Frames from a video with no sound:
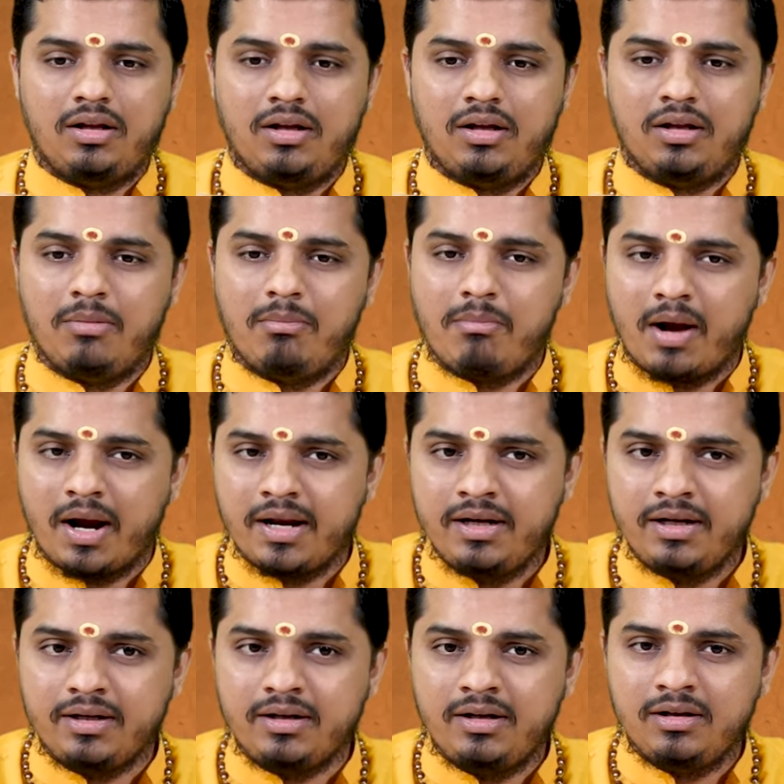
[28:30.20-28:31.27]
The
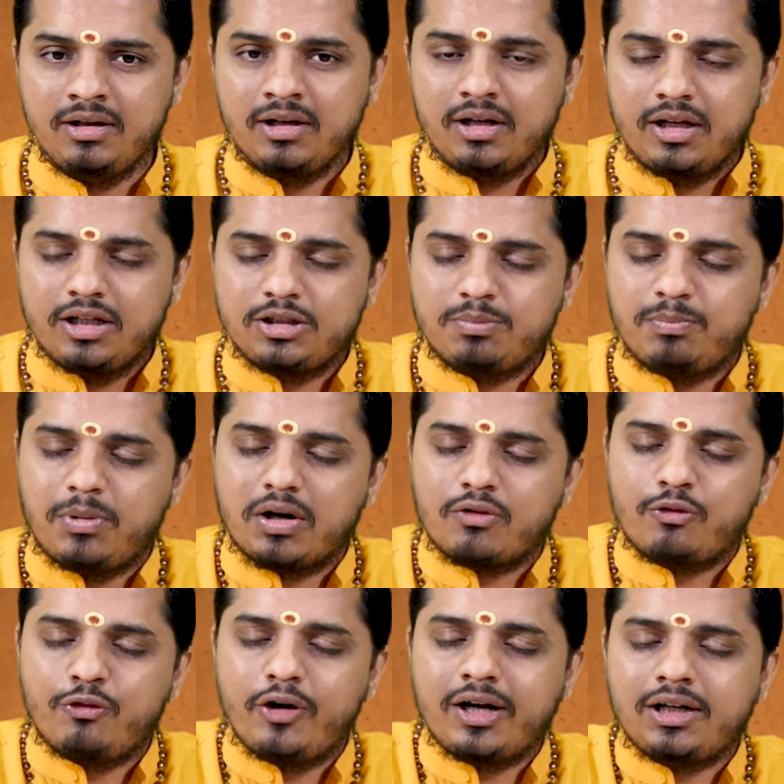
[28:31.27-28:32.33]
mind is
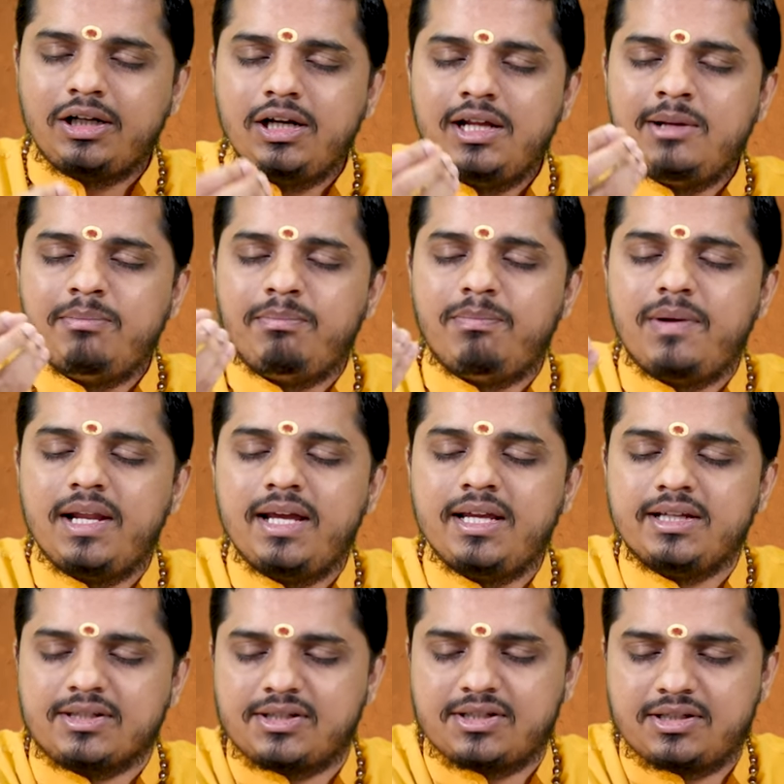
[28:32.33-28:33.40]
perfectly
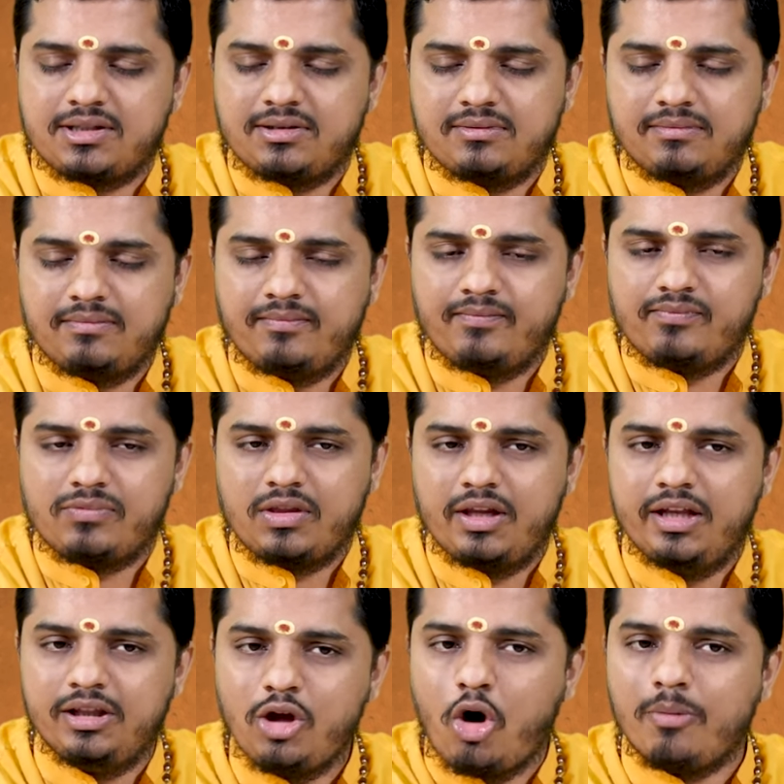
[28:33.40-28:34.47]
placed
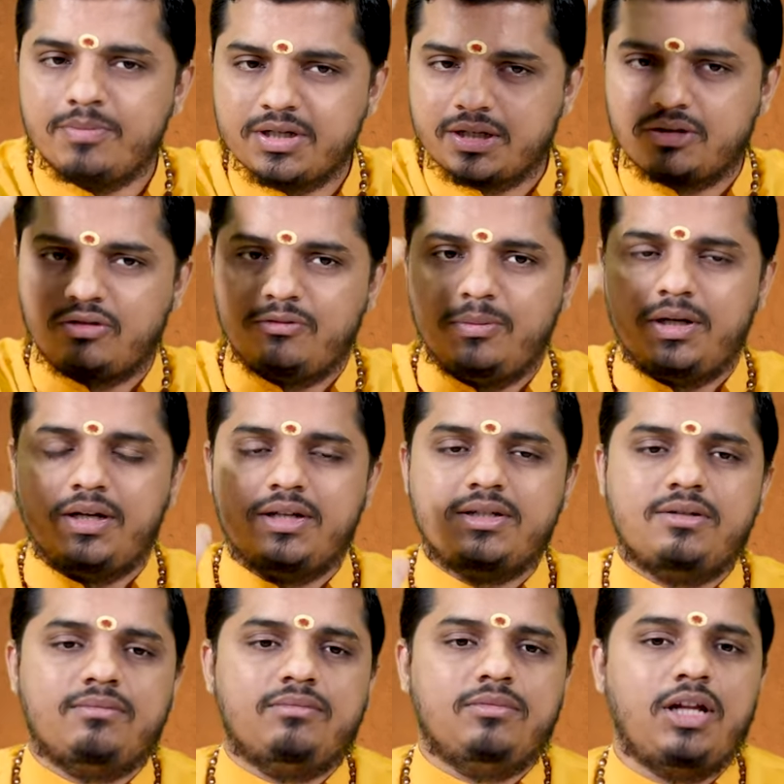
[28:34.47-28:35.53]
in the object of
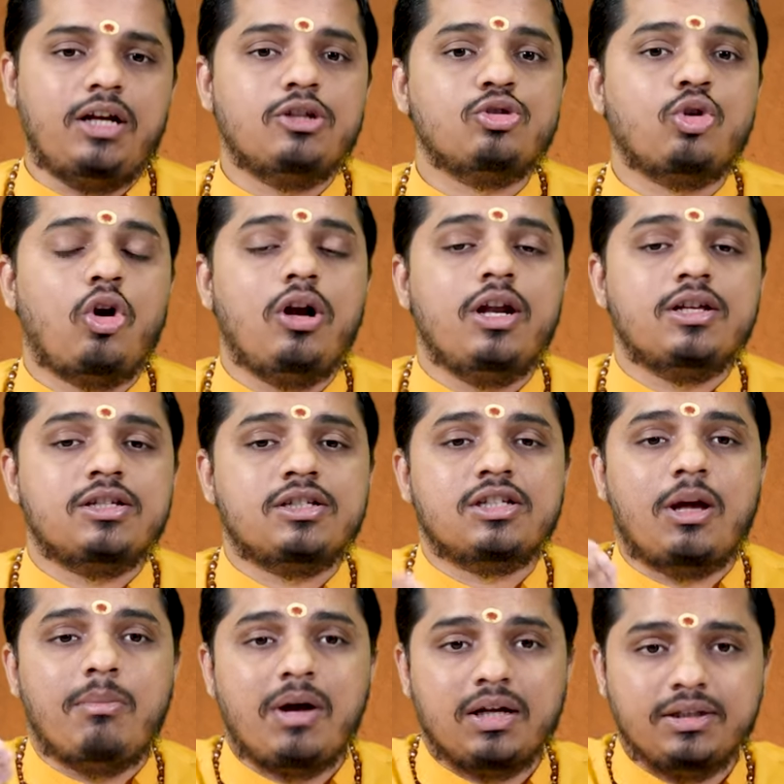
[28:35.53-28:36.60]
meditation. That is called as
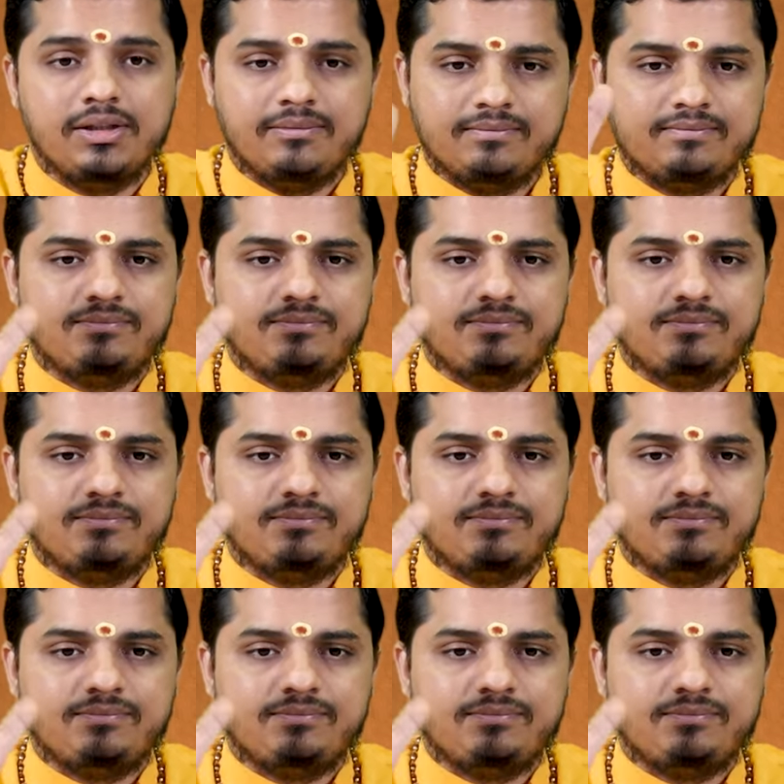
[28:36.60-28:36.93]
samādhi.